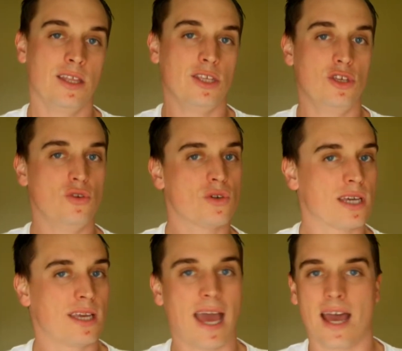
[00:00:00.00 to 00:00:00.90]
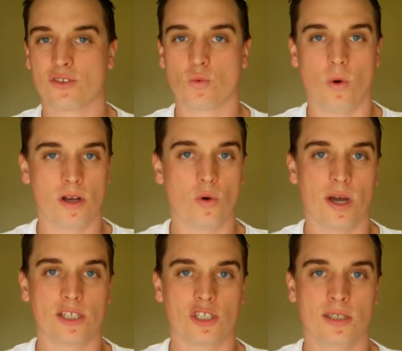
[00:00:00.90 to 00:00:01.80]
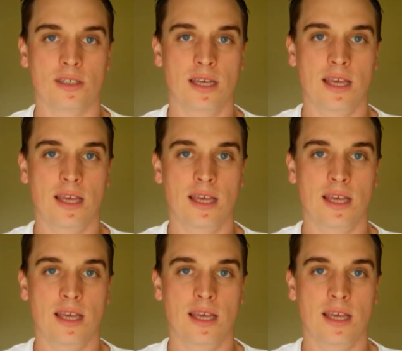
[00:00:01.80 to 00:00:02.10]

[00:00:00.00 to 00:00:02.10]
you can ask one question